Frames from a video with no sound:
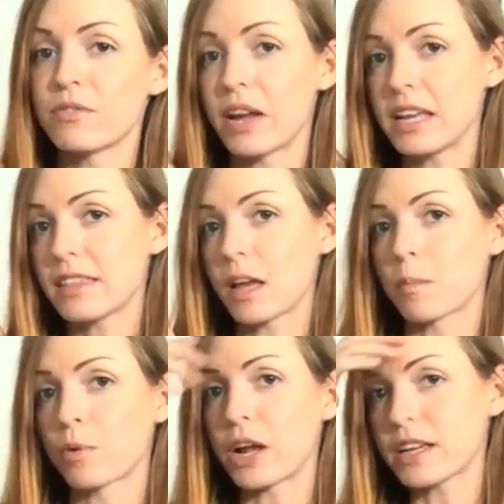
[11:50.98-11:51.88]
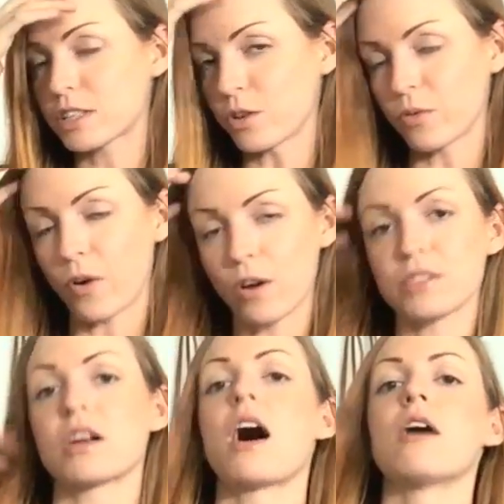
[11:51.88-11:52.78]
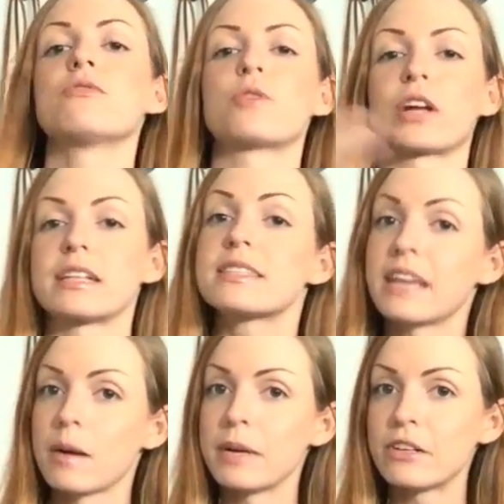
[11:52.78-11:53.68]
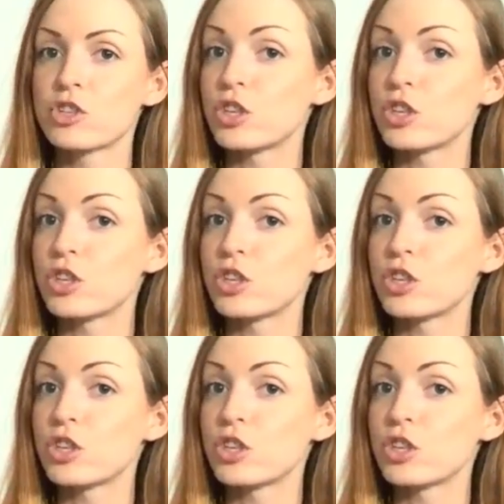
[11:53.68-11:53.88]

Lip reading: If anything breaks or falls off or gets damaged,